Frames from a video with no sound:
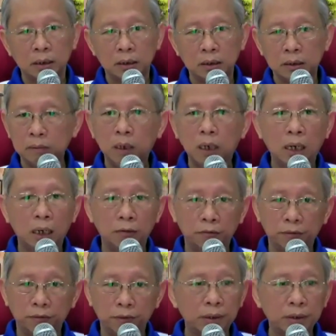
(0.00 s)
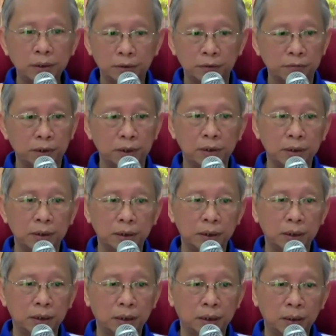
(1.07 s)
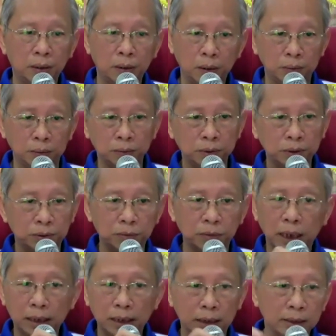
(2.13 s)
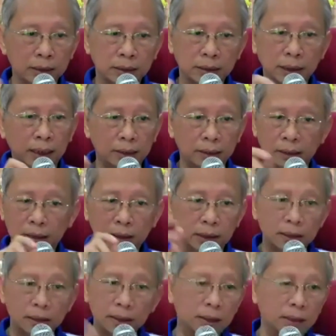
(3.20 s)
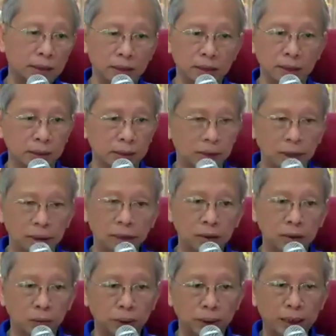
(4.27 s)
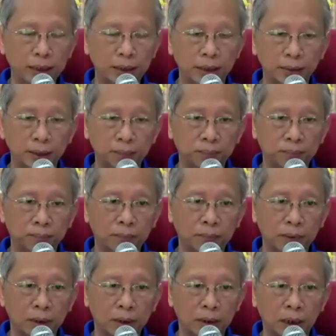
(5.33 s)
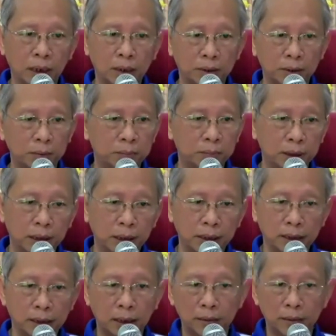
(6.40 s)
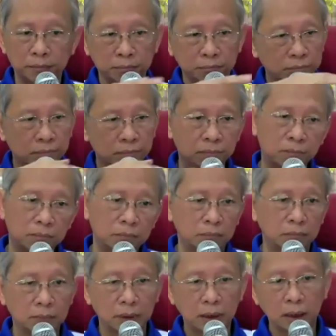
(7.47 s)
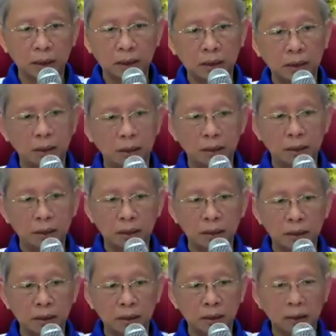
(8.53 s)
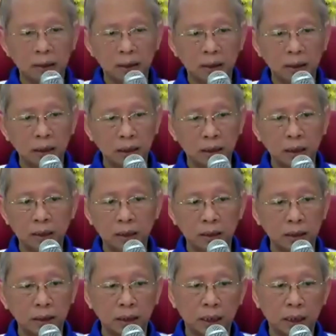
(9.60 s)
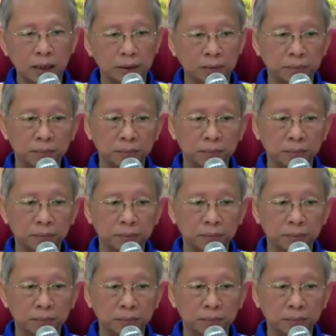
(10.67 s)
you are very, very close to understanding the teaching and awakening. I remember that time, 1988, 89.